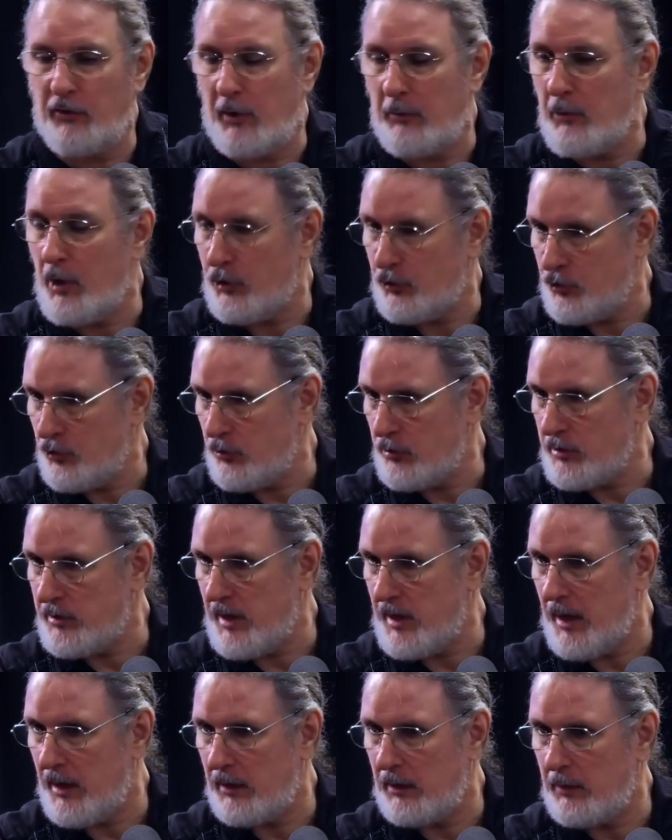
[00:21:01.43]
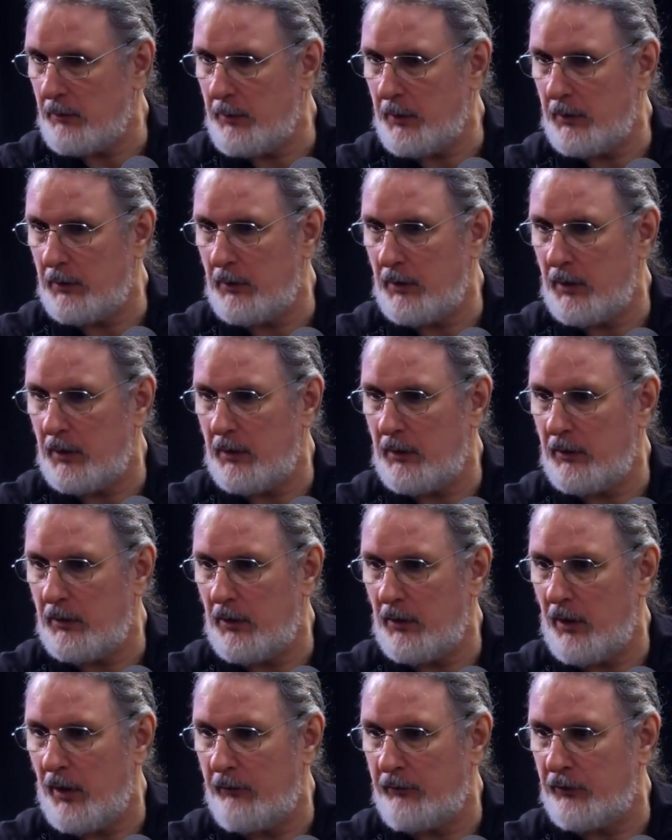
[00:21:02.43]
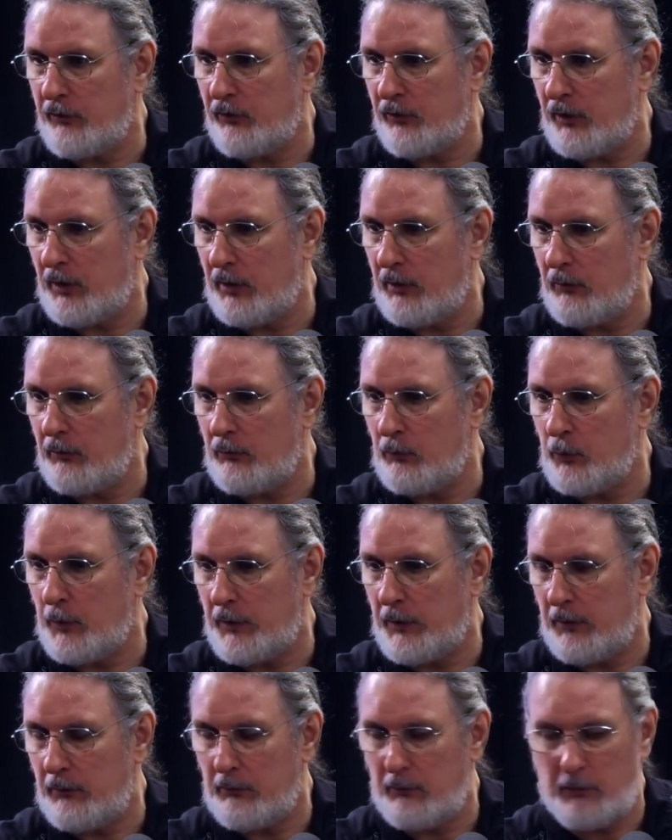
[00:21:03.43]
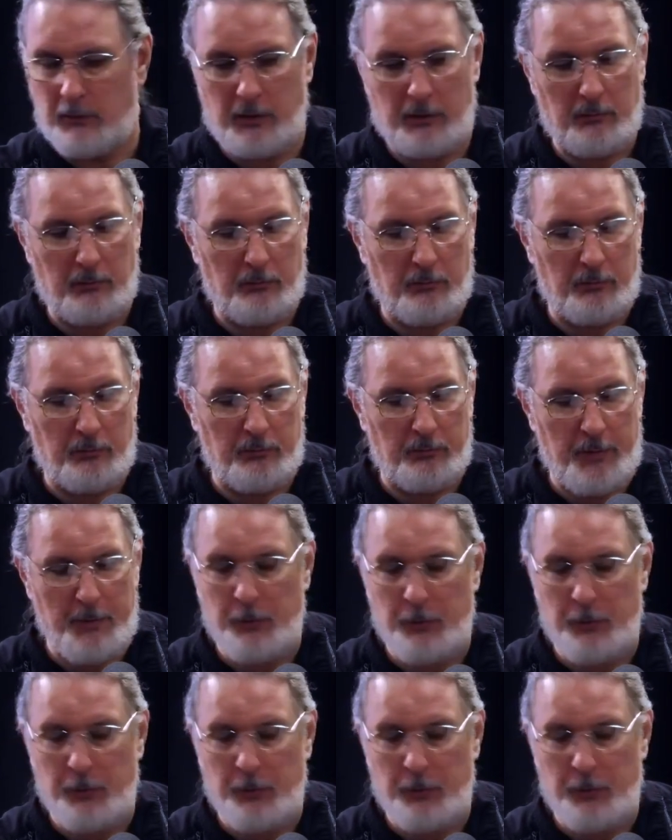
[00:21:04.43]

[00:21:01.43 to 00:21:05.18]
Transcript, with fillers: I'm not sure exactly, but uh, obviously when people